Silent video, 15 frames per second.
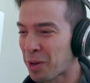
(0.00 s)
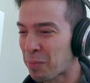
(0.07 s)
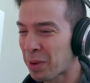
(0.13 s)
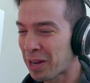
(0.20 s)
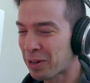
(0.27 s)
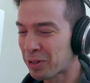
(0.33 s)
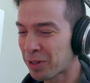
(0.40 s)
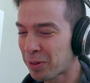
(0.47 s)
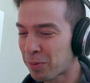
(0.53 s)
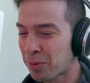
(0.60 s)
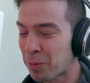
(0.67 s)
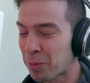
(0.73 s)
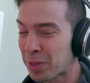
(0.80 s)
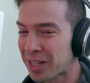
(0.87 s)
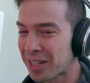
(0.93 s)
amount
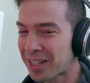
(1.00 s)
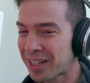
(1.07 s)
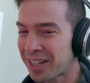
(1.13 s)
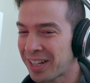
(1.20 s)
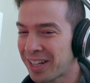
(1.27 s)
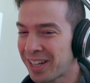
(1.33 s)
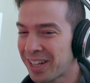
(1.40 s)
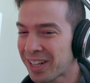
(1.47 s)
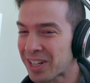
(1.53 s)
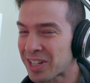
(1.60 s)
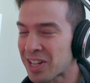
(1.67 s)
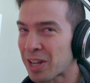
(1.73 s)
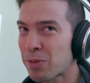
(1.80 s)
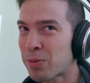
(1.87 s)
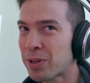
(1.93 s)
for me,
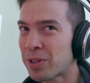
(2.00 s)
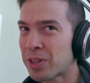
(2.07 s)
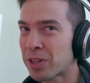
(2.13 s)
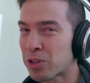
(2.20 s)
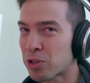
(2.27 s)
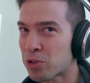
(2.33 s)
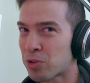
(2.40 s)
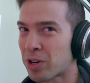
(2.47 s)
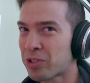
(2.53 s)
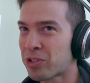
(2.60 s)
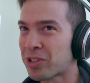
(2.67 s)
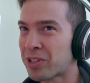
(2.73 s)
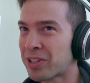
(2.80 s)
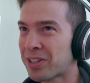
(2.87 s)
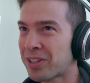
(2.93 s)
because I felt that the
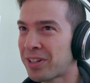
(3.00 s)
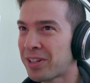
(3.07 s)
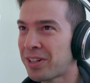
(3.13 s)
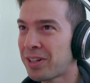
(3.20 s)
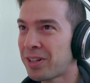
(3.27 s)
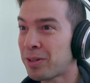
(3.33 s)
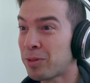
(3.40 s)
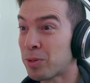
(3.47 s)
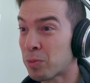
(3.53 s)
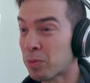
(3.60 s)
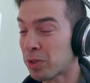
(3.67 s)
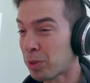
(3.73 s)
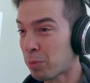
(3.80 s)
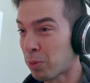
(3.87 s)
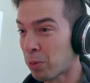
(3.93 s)
structure was
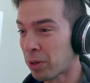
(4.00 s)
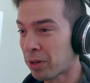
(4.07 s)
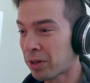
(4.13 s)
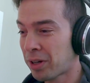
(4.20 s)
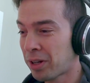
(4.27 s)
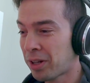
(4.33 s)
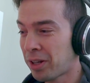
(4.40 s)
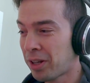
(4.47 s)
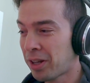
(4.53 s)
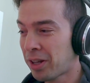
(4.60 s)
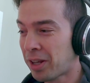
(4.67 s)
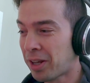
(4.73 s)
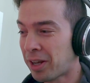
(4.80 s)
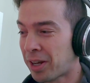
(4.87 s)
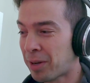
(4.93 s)
really poor.
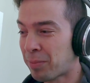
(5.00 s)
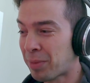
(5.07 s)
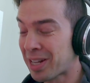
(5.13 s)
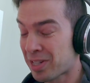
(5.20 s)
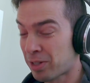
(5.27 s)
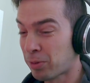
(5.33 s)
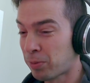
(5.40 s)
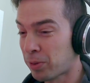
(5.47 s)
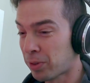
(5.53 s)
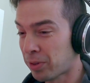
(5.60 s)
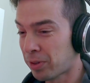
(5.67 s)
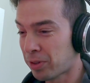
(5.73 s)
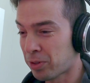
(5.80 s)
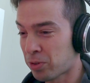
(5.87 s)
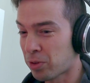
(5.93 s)
I still
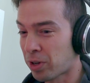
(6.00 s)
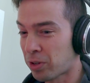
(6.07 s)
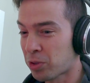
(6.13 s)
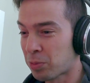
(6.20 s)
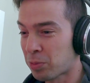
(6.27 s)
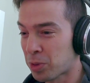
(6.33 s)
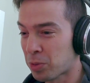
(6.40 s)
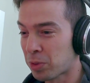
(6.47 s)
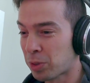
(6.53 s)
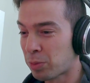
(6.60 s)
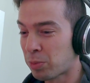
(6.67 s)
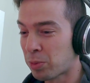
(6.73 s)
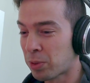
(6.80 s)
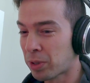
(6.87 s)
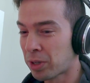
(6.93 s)
feel the structure was
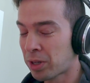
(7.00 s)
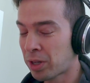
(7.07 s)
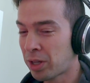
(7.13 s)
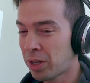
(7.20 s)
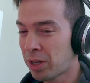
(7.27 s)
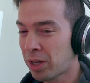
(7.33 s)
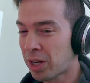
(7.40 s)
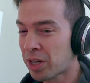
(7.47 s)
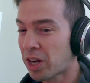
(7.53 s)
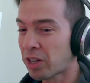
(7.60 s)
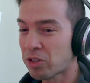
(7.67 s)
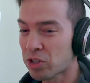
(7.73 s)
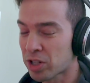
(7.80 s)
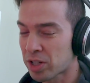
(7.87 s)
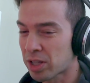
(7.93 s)
really poor, and
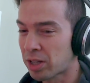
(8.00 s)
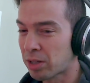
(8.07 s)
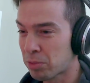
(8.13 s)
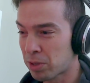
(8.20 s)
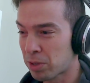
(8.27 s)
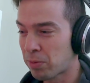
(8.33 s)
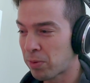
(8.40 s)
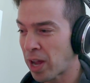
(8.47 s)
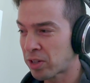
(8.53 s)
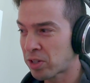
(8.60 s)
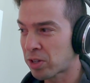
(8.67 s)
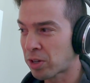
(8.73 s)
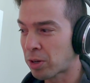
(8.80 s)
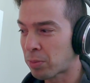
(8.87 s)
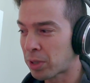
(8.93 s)
not just that it was a
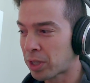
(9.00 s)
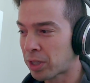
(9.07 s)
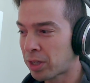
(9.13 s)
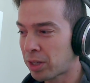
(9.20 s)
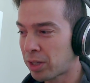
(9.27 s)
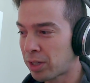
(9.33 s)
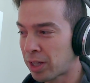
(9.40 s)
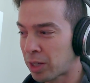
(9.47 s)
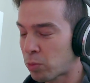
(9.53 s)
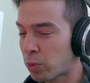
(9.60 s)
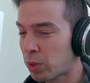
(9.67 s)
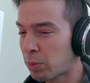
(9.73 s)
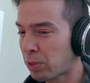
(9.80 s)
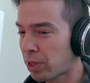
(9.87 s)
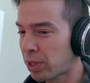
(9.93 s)
fast tournament. Like
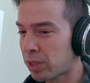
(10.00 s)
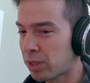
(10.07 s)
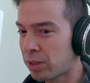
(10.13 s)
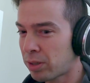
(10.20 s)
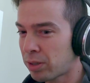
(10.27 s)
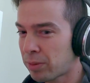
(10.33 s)
we played